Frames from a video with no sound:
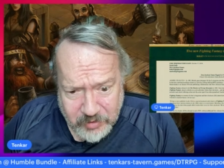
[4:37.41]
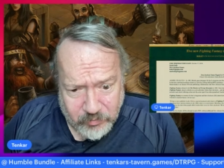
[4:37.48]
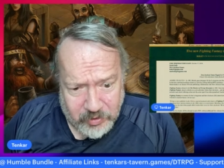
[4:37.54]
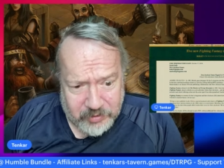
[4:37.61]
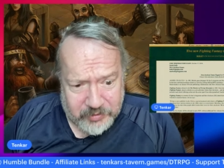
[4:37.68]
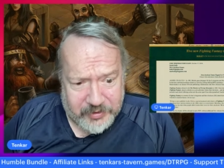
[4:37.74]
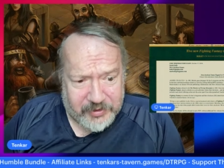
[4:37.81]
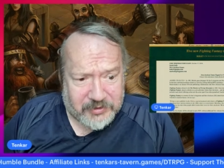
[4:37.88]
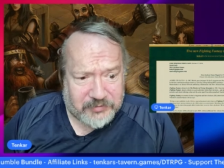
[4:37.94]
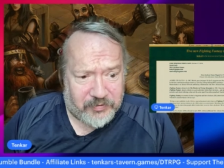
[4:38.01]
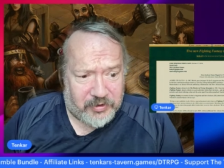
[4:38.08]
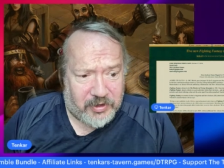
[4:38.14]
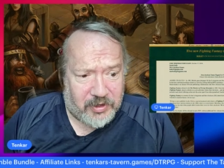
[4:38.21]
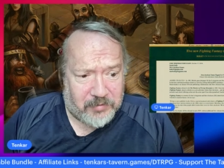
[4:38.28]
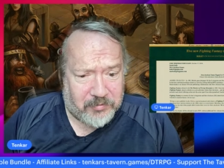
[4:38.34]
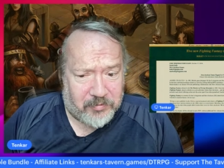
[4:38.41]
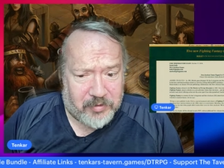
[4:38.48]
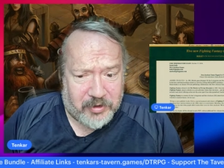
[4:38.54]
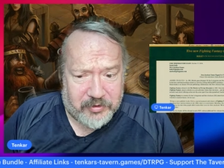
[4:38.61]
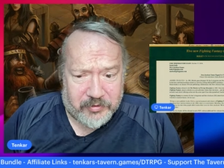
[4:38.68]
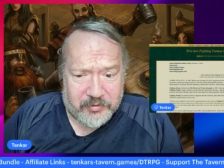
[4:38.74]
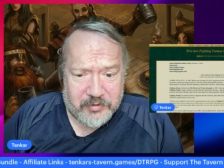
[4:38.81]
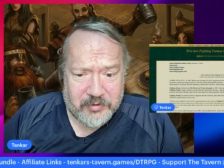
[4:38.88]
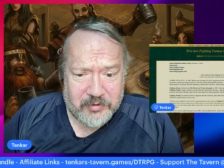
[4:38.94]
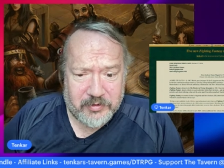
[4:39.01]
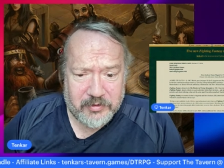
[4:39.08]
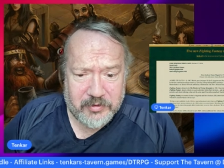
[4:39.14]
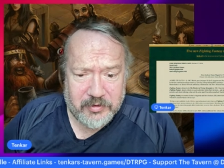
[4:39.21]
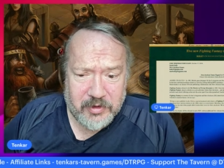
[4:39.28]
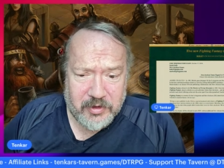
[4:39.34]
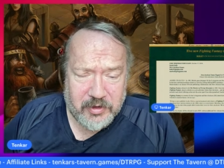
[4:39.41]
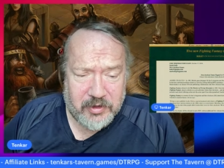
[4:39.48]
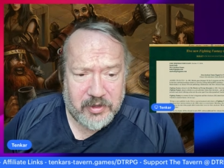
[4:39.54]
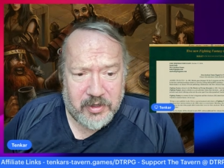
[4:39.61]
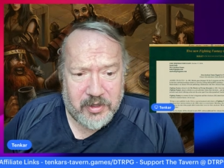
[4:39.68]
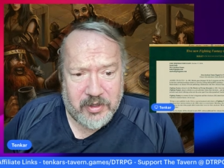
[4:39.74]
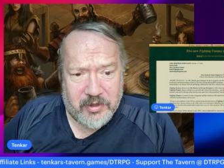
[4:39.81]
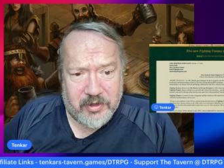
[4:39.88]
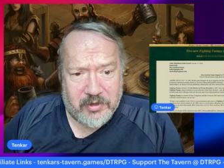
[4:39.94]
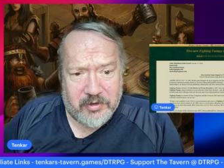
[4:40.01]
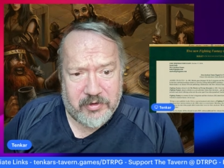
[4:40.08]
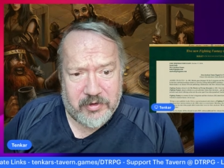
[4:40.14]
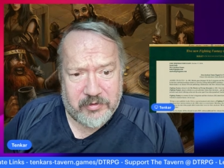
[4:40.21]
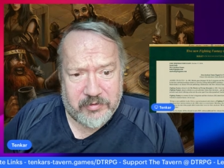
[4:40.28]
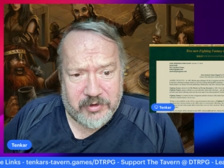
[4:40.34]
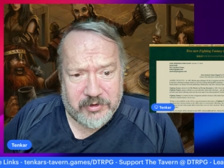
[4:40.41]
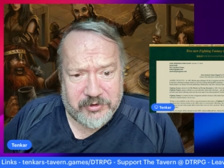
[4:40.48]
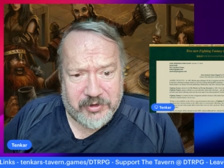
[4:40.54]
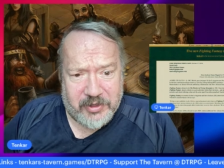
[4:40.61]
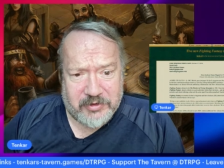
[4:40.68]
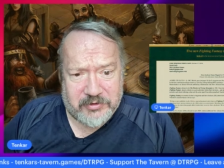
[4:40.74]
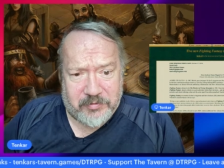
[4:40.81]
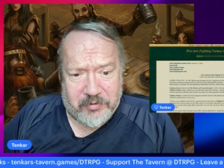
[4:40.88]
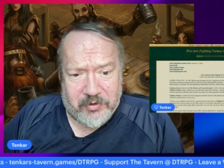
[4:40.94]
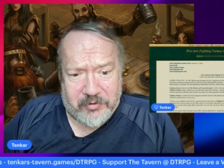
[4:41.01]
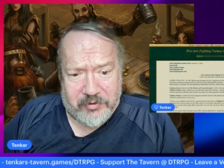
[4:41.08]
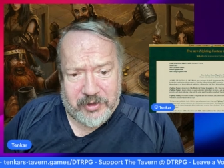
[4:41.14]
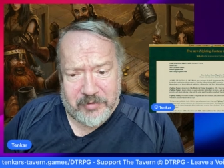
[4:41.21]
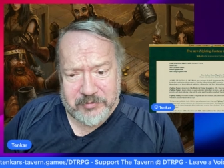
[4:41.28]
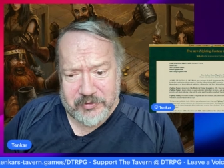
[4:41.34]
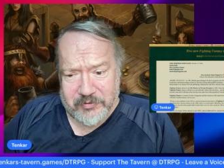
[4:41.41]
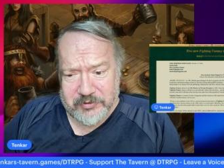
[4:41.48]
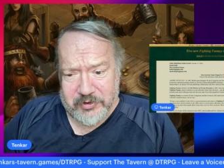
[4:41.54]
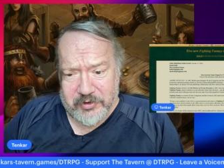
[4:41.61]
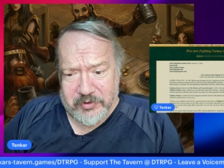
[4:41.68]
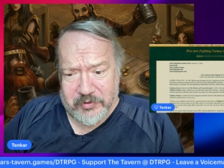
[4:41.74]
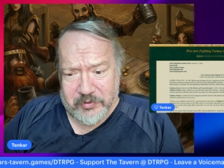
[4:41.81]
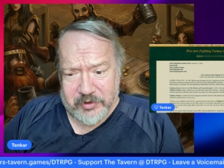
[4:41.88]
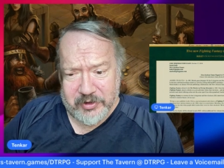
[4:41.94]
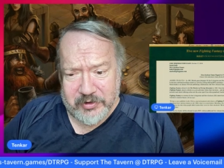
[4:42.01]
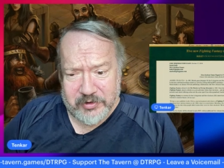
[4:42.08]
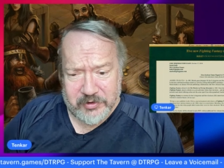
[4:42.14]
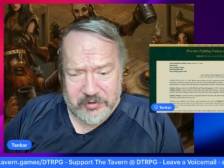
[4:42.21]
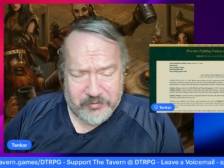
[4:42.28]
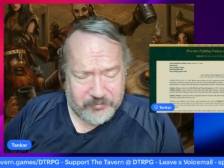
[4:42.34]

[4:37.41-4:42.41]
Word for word: One link is for the Humble Bundle. They changed the program, so it's a new link.